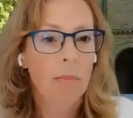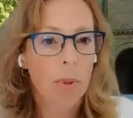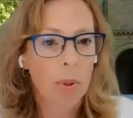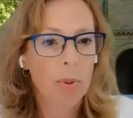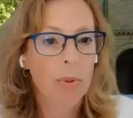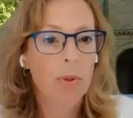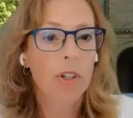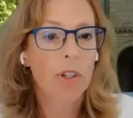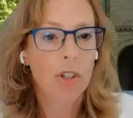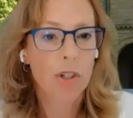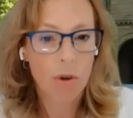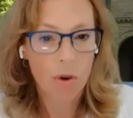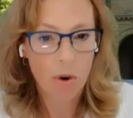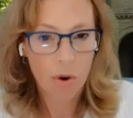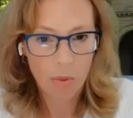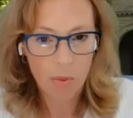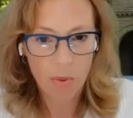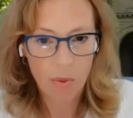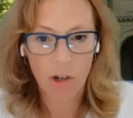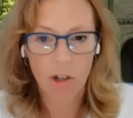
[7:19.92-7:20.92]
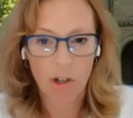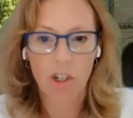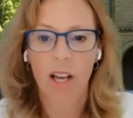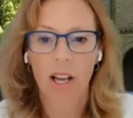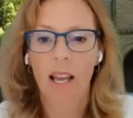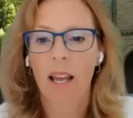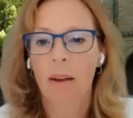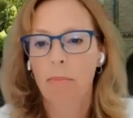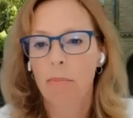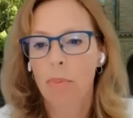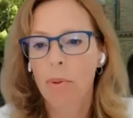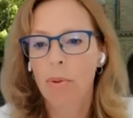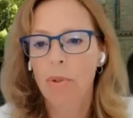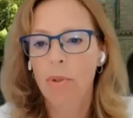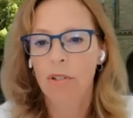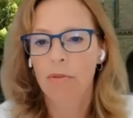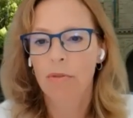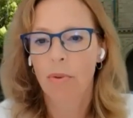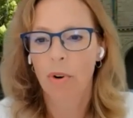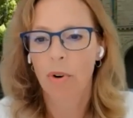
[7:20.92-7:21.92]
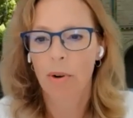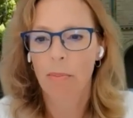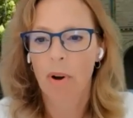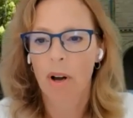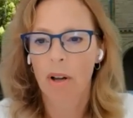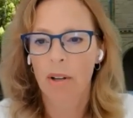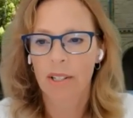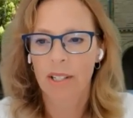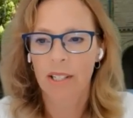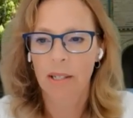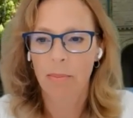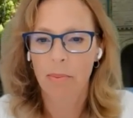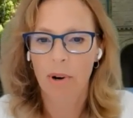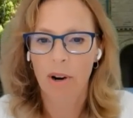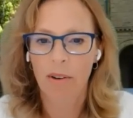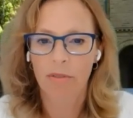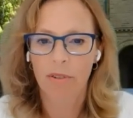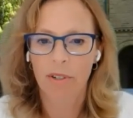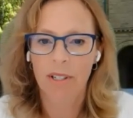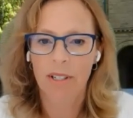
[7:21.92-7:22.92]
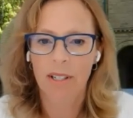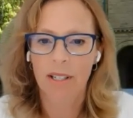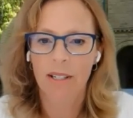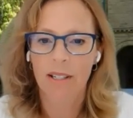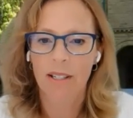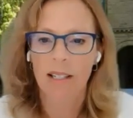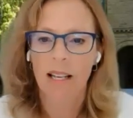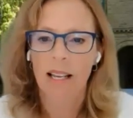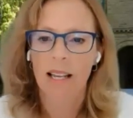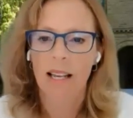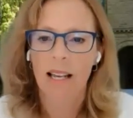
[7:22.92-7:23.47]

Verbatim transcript: Putin's Russia and Putin's foreign policy preferences.